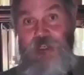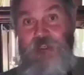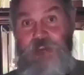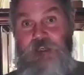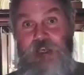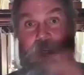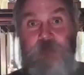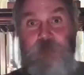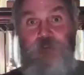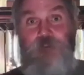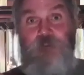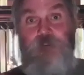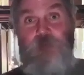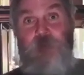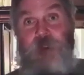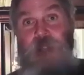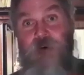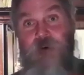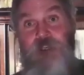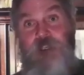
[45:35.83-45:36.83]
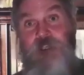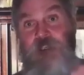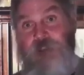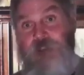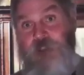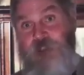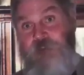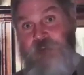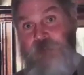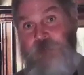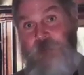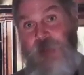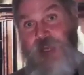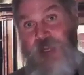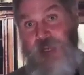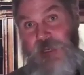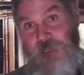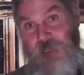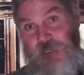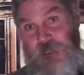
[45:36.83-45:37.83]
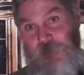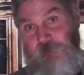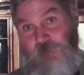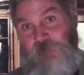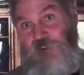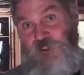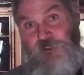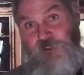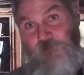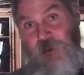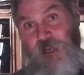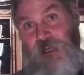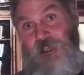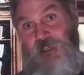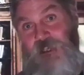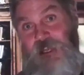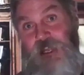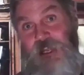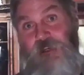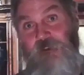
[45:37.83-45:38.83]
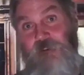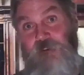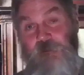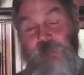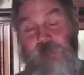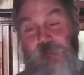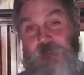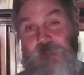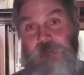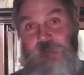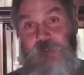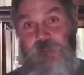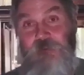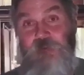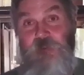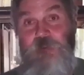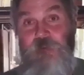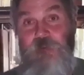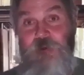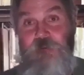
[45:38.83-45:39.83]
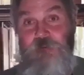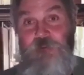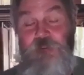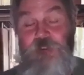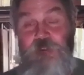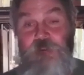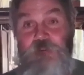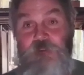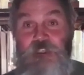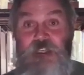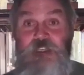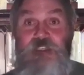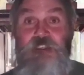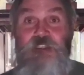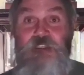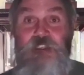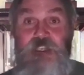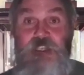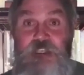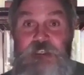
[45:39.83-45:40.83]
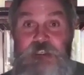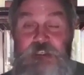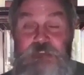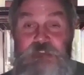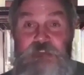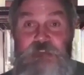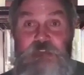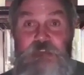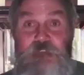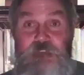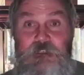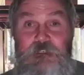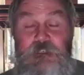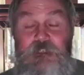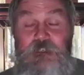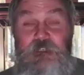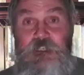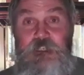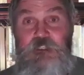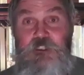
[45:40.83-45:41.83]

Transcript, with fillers: Because he has absolute power. He can lift my hand up and smack it down on a boulder if he wants to, and he has.